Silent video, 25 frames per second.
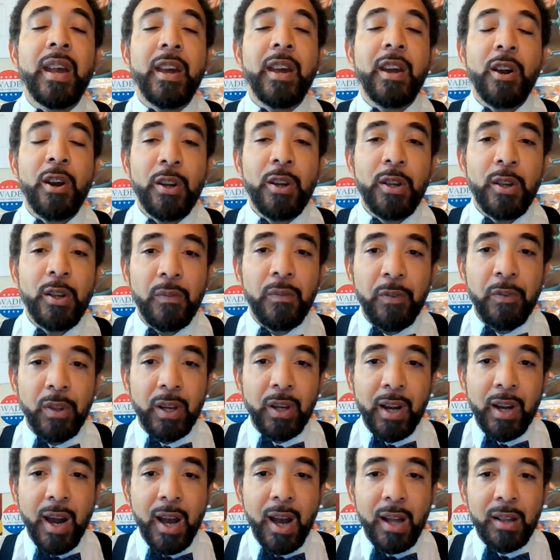area for the
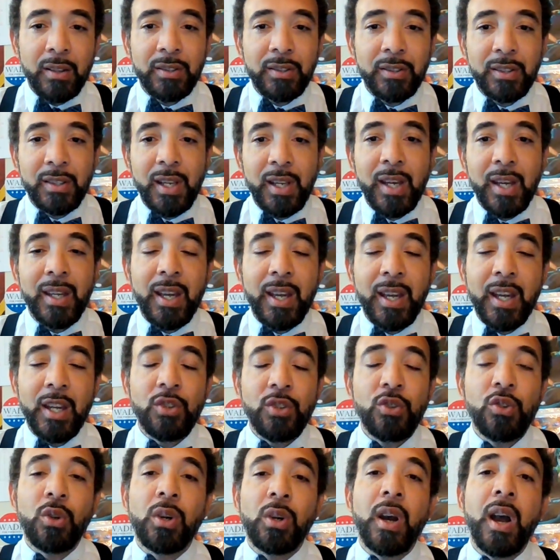collar stay in
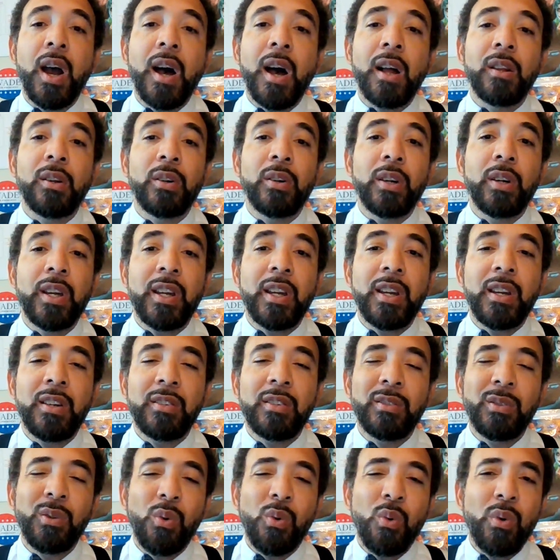your collar
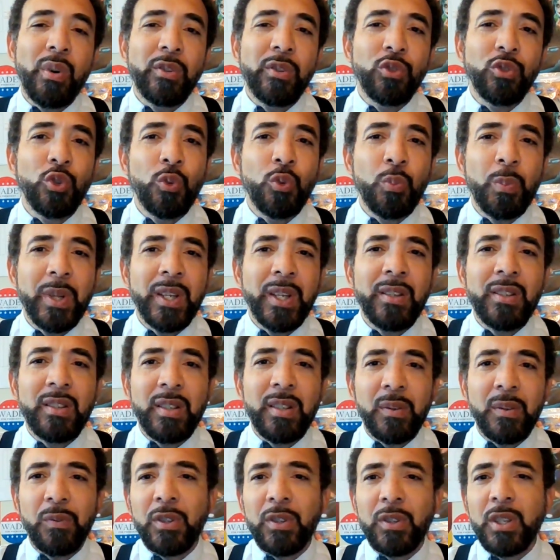is going to be
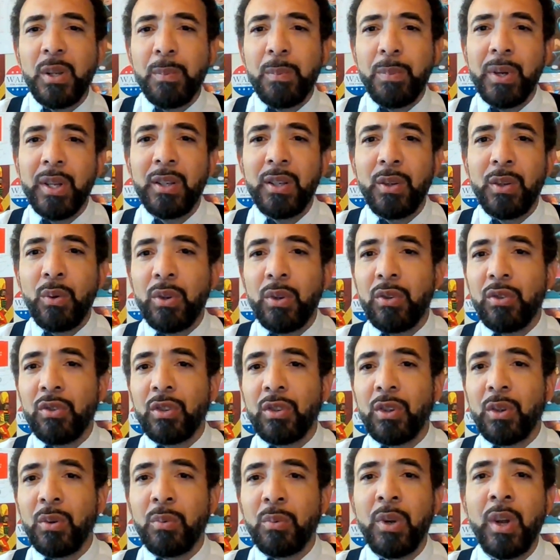different depending on your
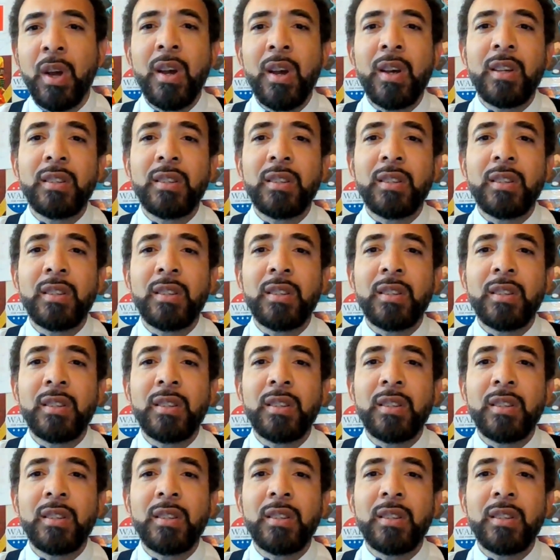shirt.